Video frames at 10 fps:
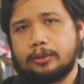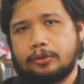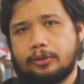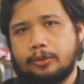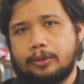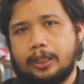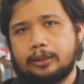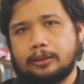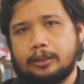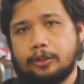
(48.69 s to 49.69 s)
so
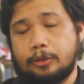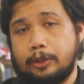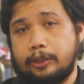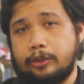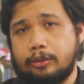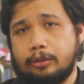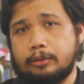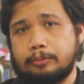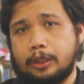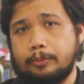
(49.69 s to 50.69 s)
that
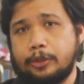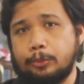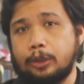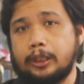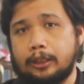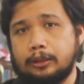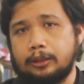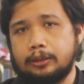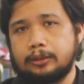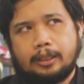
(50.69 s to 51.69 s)
inspiration becomes more
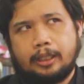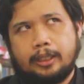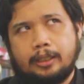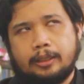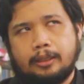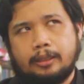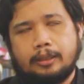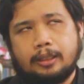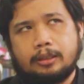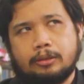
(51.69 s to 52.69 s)
likely. I
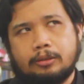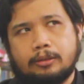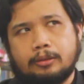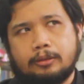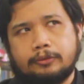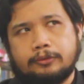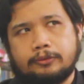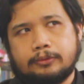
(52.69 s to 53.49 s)
think of